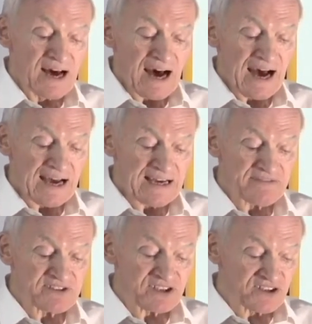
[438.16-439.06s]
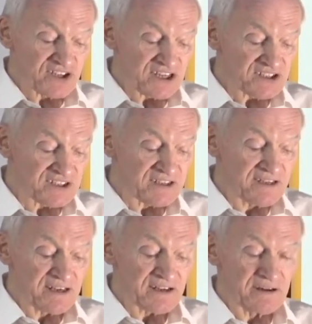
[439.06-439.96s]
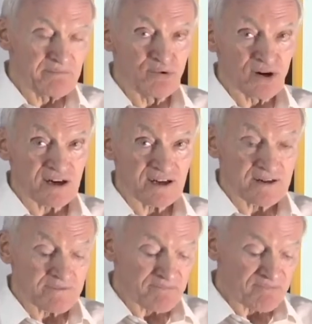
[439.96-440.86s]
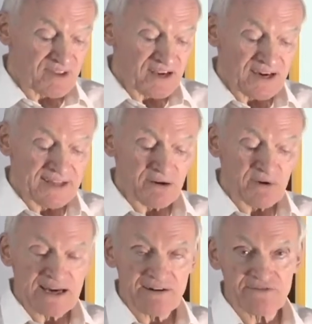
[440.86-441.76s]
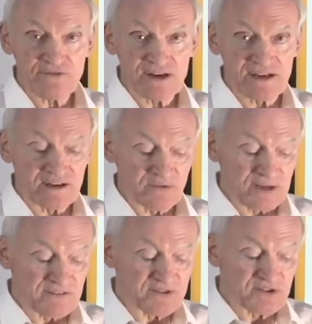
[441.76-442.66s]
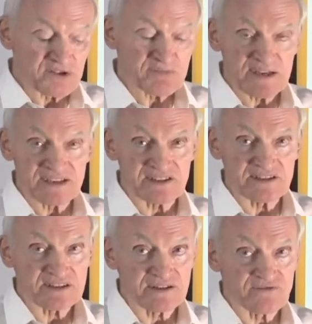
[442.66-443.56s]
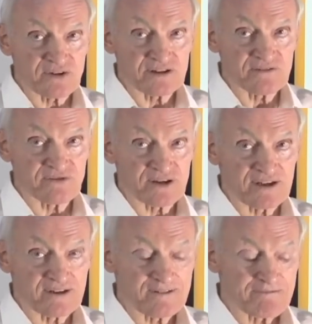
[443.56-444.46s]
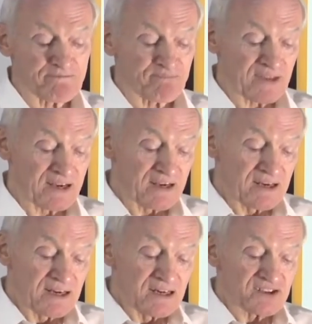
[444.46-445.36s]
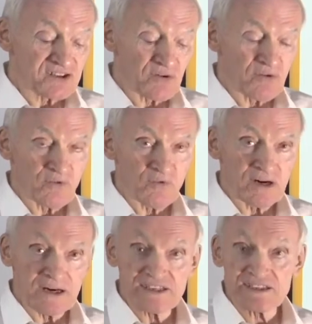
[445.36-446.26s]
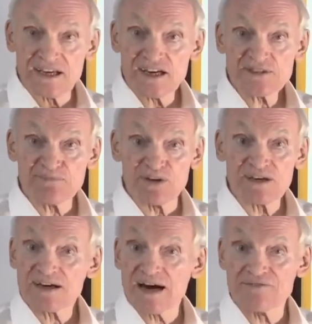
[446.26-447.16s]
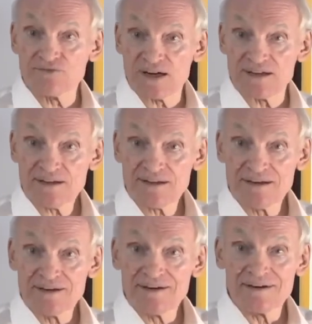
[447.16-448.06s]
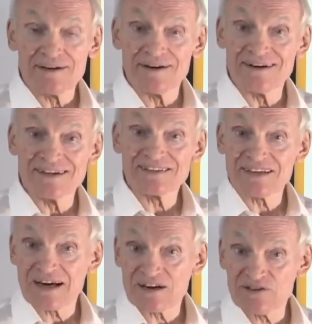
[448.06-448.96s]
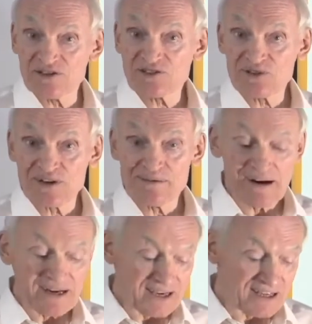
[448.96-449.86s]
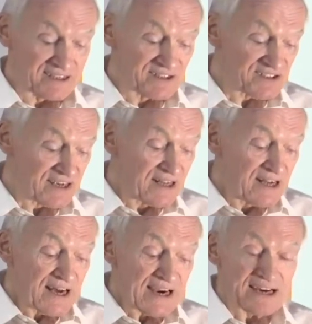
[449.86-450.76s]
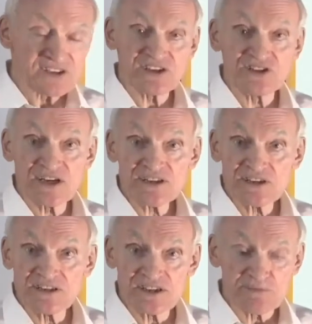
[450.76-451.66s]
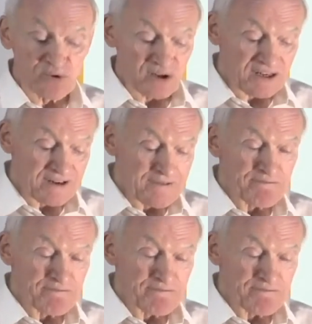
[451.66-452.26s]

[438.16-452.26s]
I have suggested the book, and then we have friend. We have two spaces in front of friend. So it's a nice book. I've read it. Uh, it's got a good story about aliens. And I suggested this book.